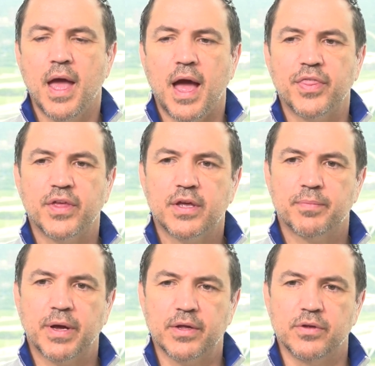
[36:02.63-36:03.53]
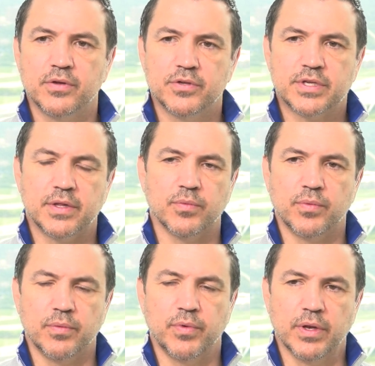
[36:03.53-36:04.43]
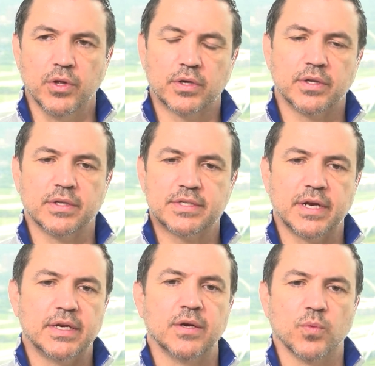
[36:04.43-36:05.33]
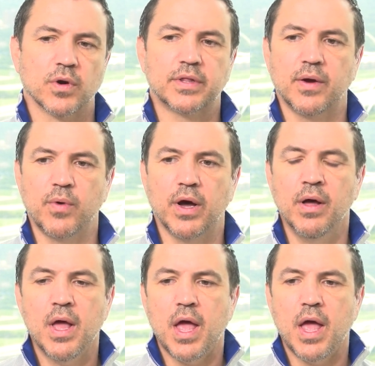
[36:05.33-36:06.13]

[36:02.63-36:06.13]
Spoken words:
I think about you said that we looked and it said it didn't work that well.